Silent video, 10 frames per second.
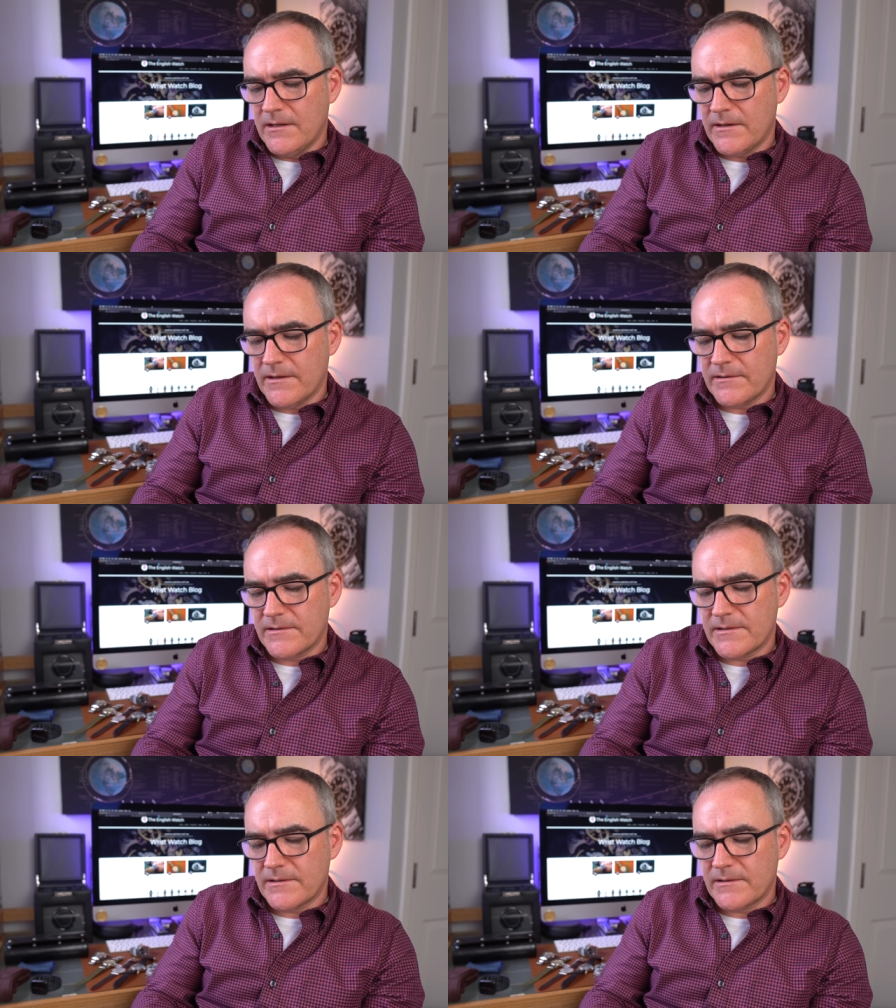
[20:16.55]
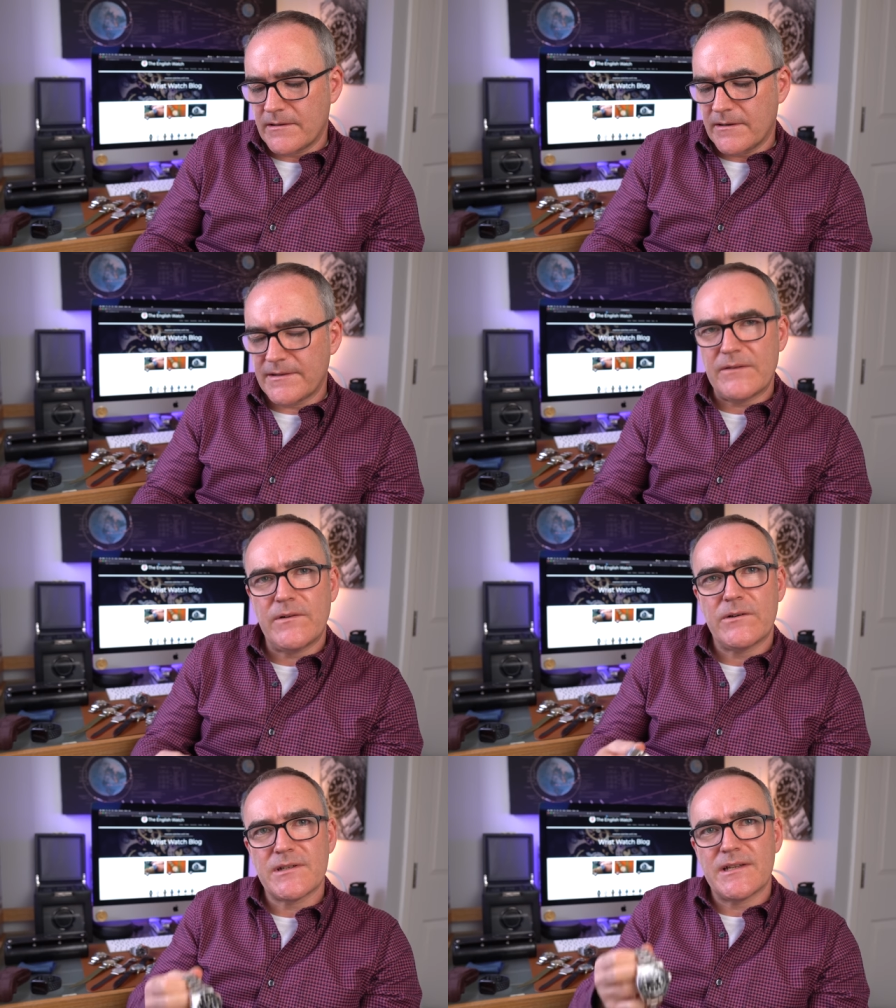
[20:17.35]
And I think if
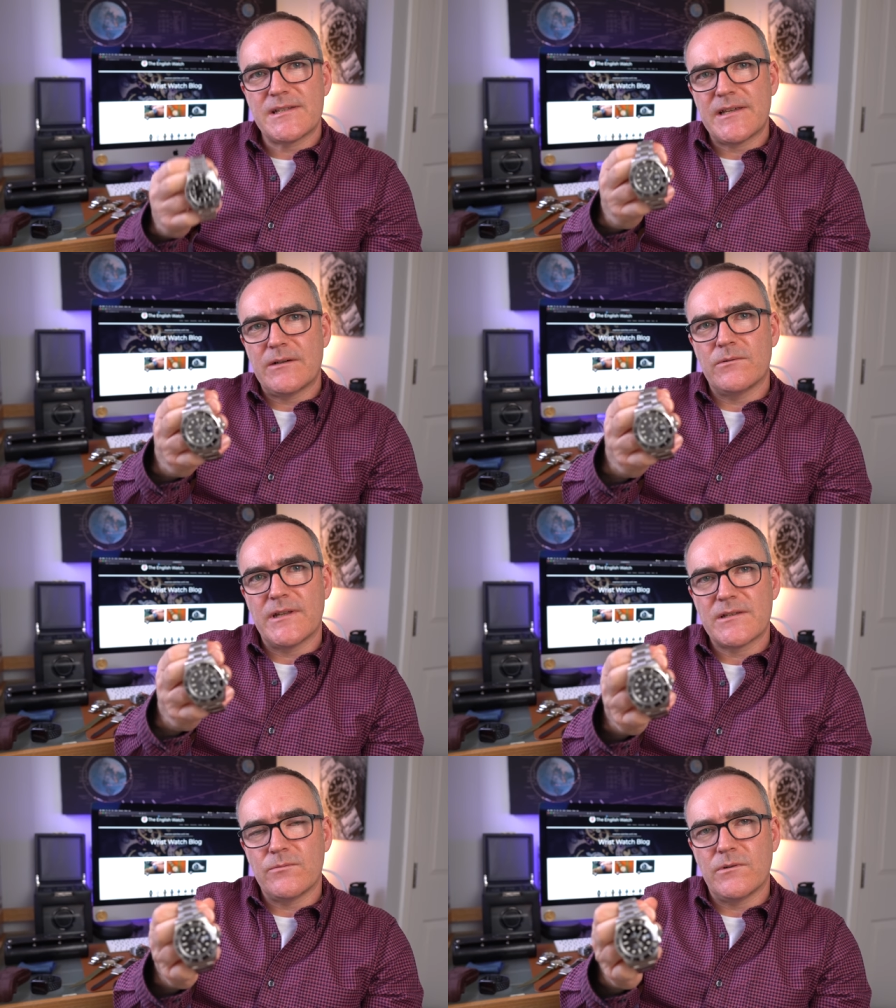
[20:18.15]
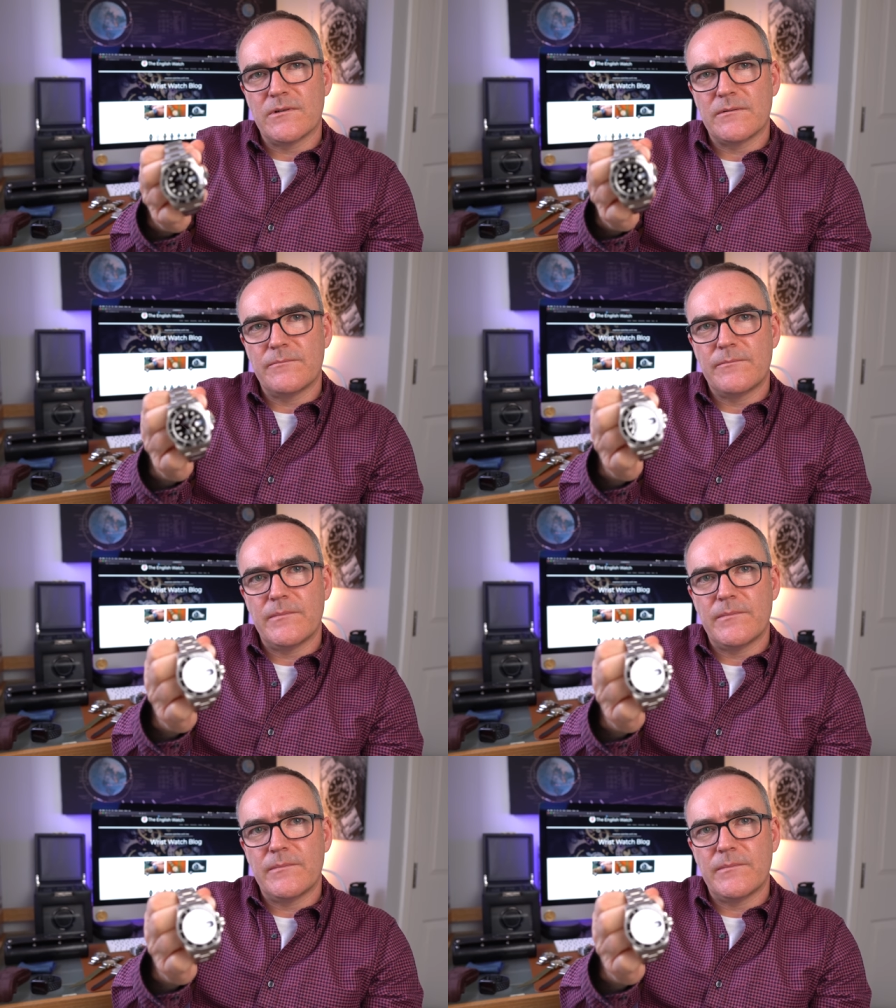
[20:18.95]
I was going to sell this one